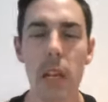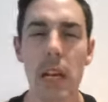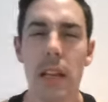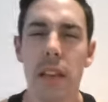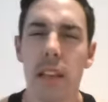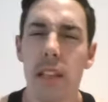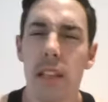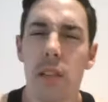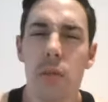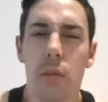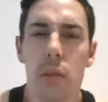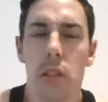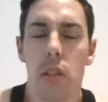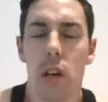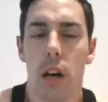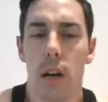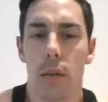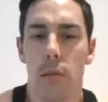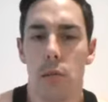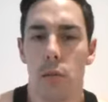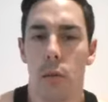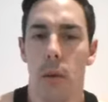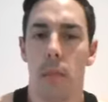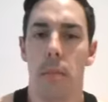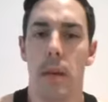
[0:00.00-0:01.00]
these were
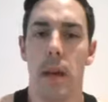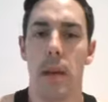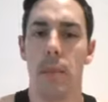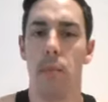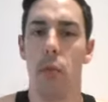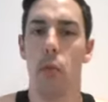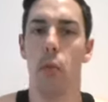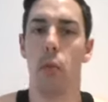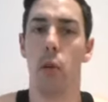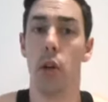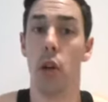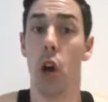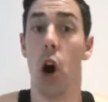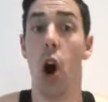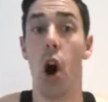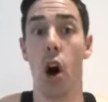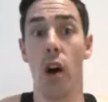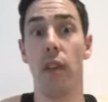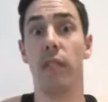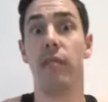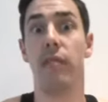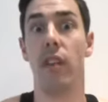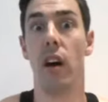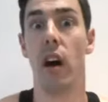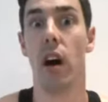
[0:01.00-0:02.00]
times where people would
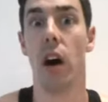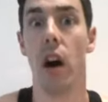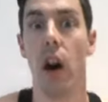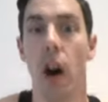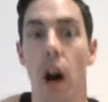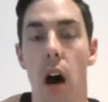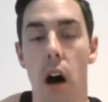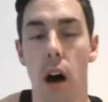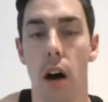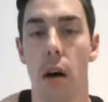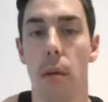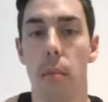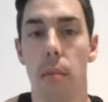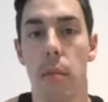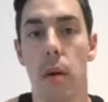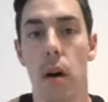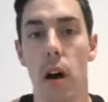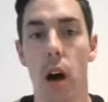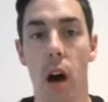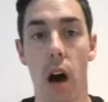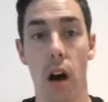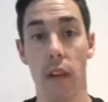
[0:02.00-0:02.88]
offer up